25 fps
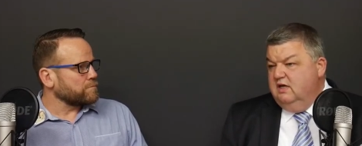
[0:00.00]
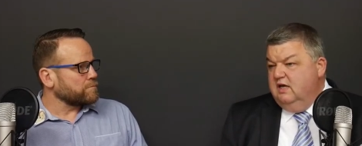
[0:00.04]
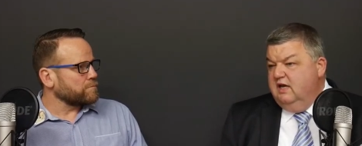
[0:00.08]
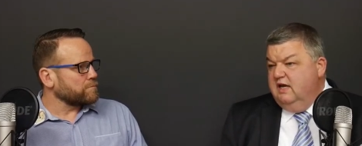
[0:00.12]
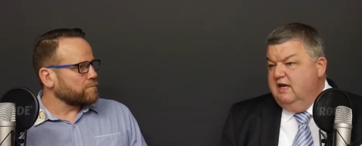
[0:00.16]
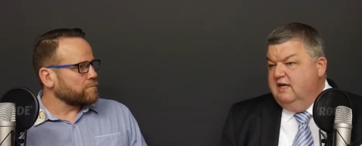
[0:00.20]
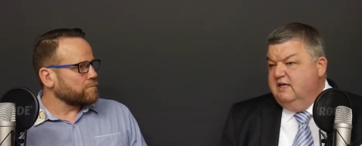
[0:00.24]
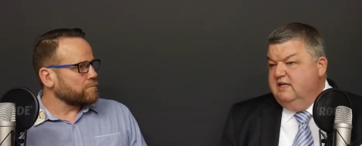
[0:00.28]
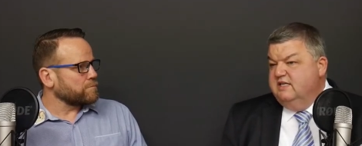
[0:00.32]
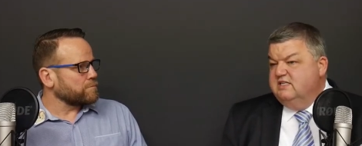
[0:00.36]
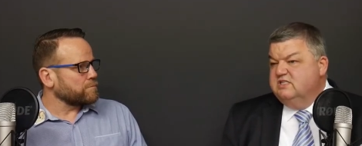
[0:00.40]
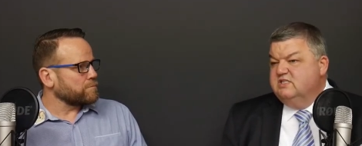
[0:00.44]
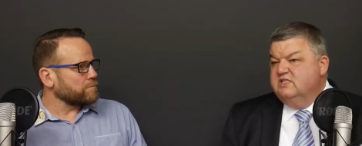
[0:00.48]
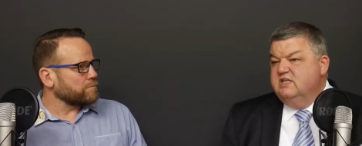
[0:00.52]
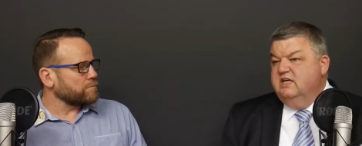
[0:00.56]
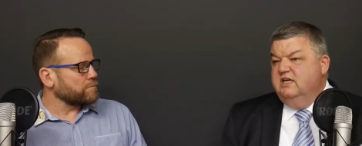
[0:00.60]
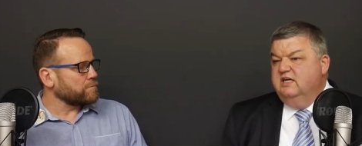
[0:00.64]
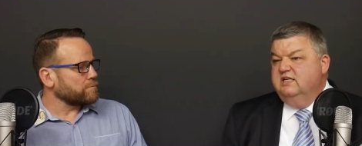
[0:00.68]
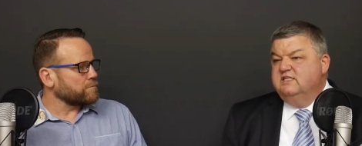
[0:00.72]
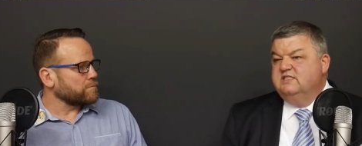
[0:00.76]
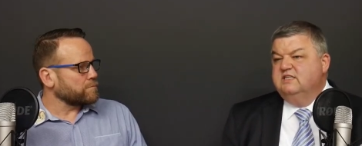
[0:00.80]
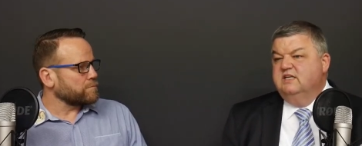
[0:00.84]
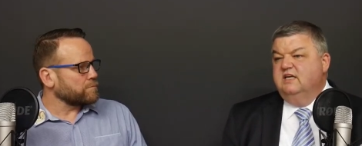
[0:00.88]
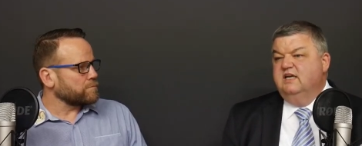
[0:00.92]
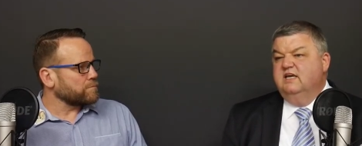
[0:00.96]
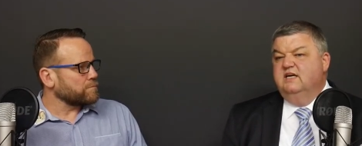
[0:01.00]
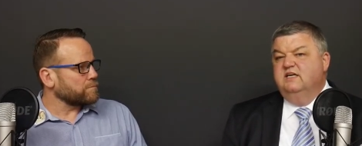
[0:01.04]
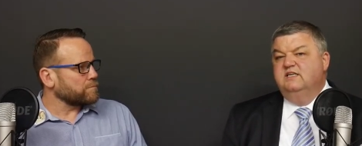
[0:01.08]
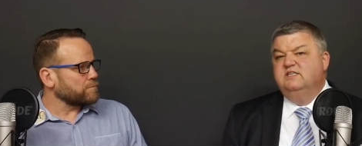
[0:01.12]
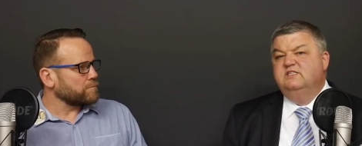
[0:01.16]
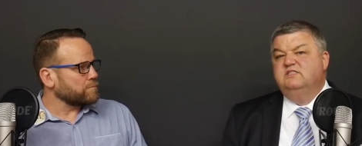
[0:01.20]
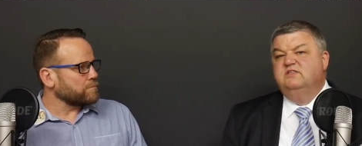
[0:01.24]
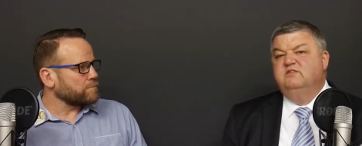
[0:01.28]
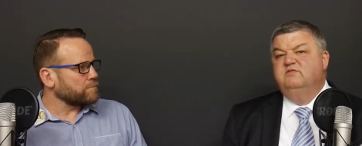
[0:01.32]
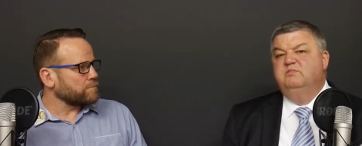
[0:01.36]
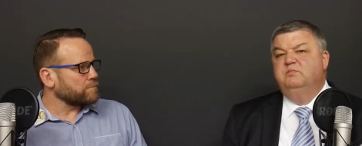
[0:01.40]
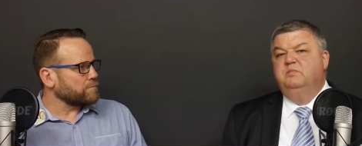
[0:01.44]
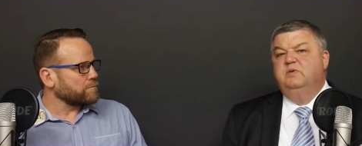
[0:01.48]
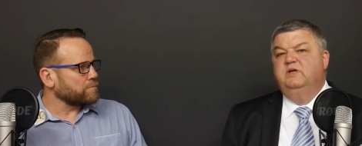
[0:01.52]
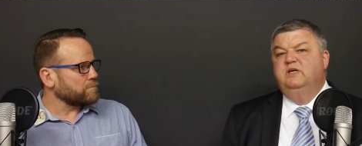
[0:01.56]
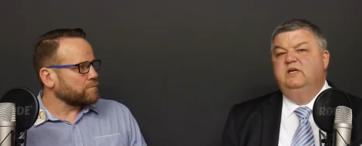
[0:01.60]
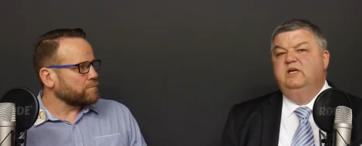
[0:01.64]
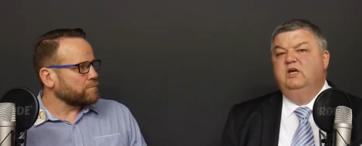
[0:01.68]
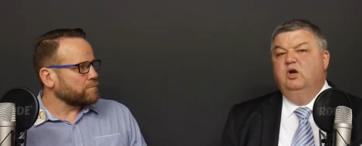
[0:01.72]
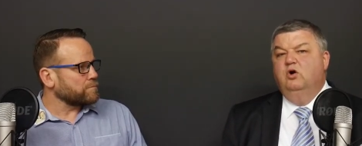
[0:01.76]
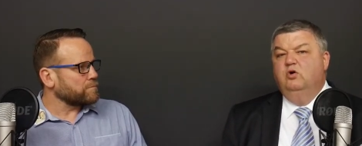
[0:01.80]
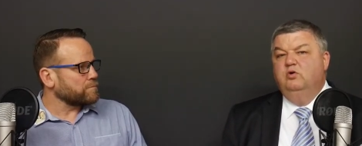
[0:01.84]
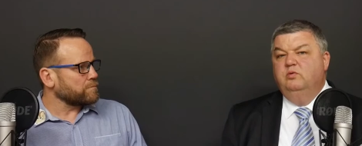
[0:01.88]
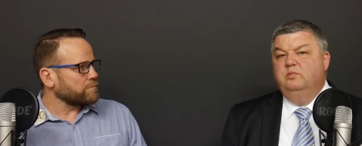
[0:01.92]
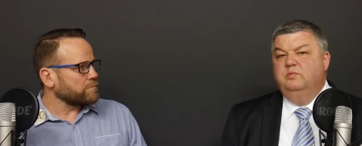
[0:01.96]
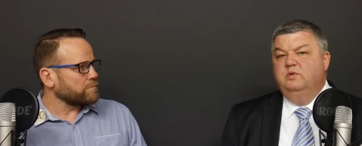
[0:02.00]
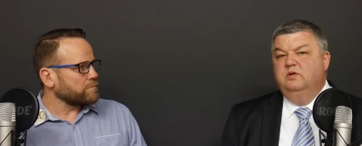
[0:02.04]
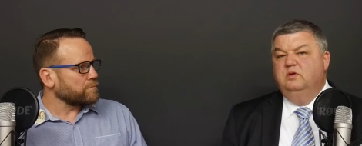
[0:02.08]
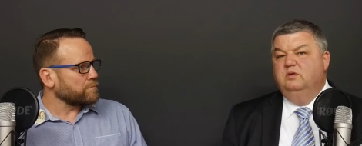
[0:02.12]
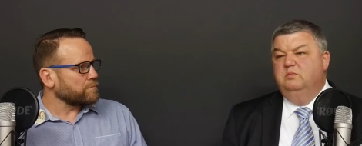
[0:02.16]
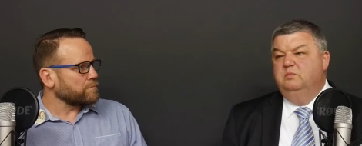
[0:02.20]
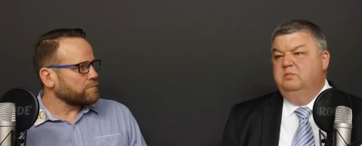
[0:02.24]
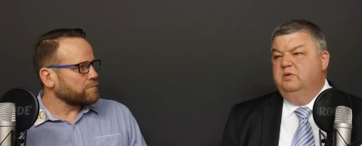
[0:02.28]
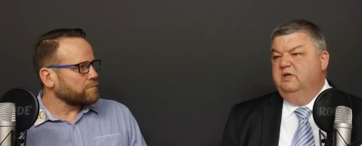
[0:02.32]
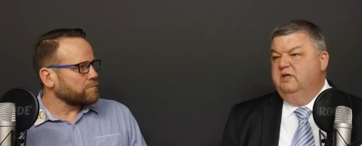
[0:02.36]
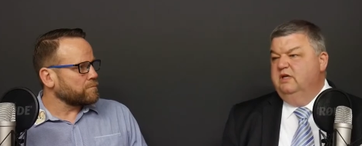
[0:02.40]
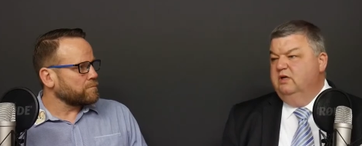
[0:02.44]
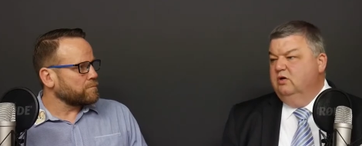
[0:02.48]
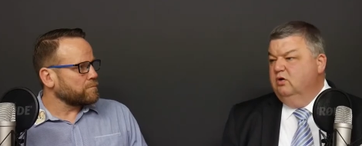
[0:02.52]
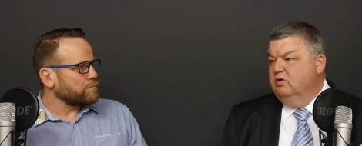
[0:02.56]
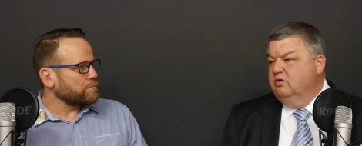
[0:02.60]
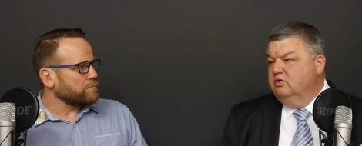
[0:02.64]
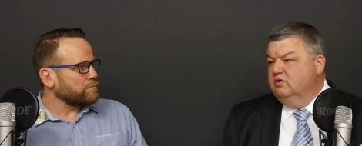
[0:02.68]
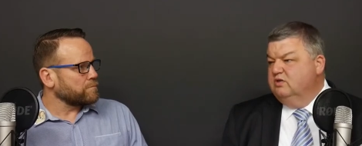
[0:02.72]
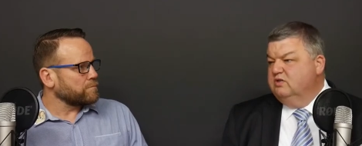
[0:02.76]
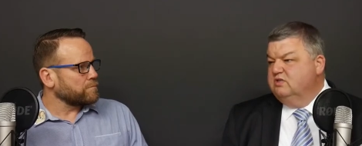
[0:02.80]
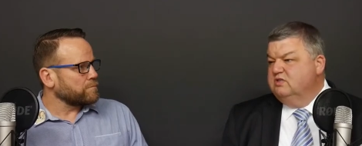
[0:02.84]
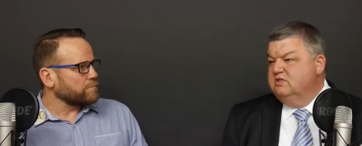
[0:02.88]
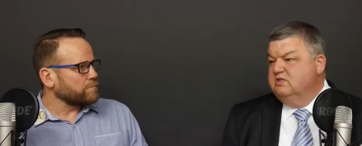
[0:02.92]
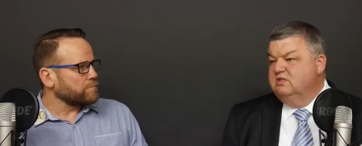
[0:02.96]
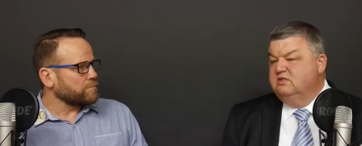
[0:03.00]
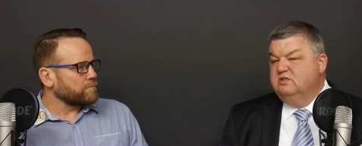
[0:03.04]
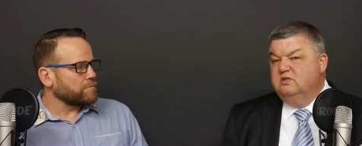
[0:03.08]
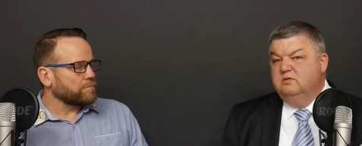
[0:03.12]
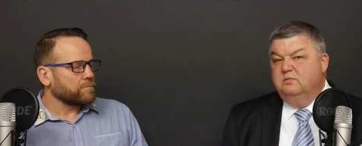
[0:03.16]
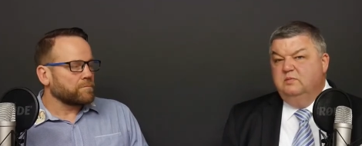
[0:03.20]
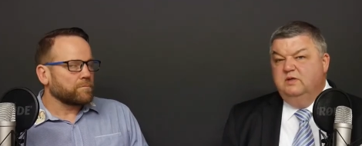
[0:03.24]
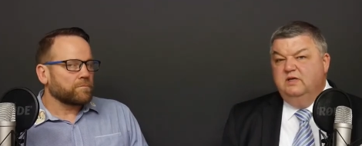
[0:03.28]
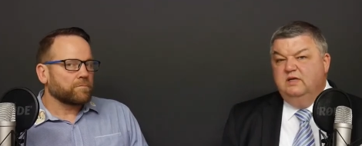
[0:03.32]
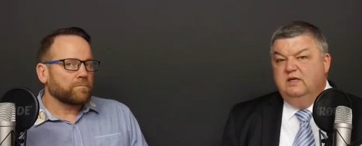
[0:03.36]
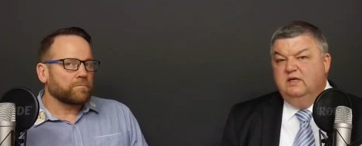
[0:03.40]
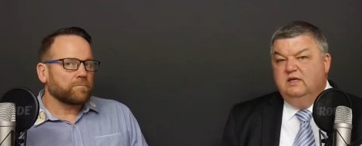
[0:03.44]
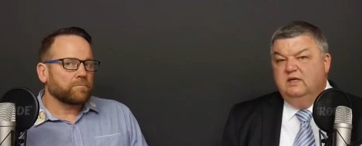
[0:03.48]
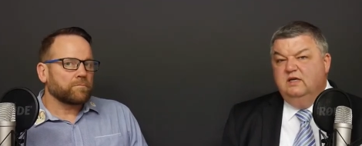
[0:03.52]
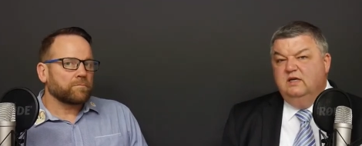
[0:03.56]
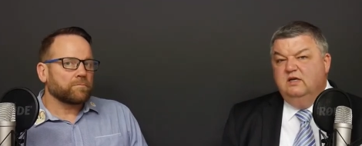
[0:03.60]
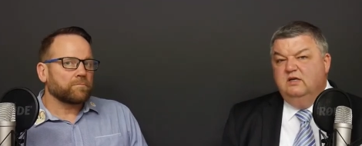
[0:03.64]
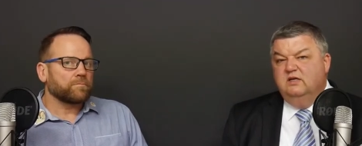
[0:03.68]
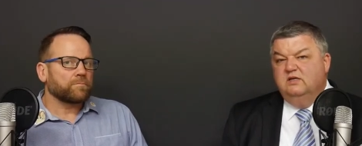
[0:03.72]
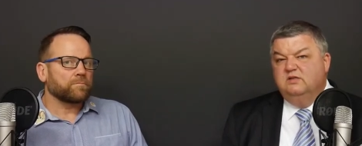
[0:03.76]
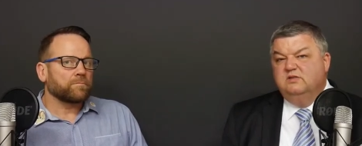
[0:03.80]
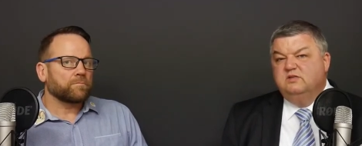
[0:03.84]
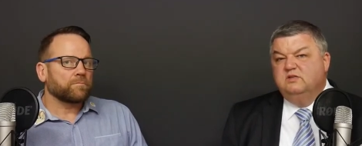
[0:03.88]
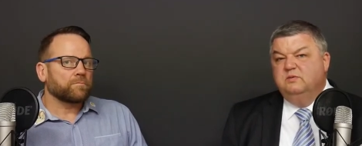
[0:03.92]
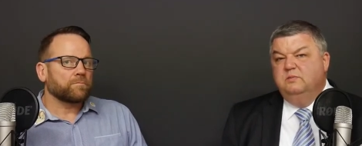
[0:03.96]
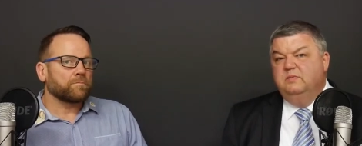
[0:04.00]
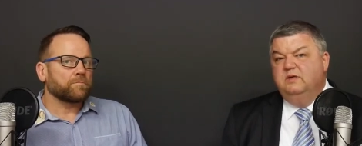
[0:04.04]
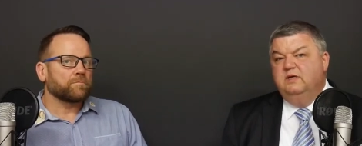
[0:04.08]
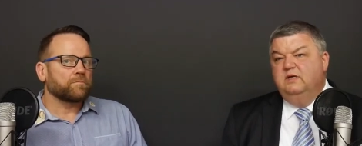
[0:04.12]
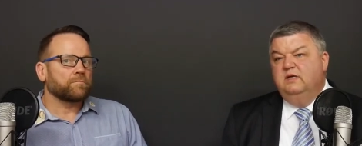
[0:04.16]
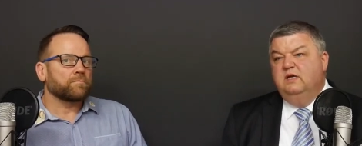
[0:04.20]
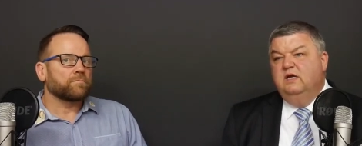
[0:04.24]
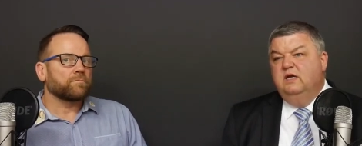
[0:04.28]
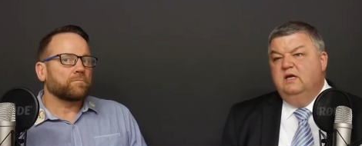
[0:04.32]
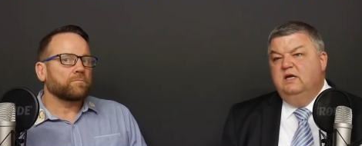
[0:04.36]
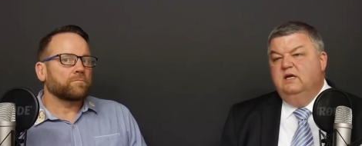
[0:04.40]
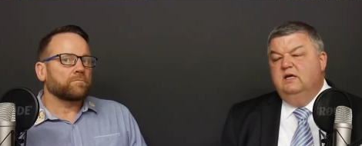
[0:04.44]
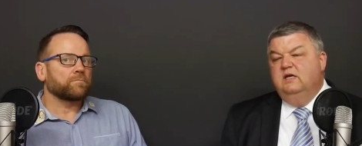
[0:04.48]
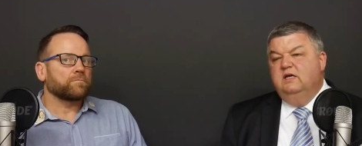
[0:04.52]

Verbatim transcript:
Speaker 1: and it's it's a case of being open, being honest, to be to be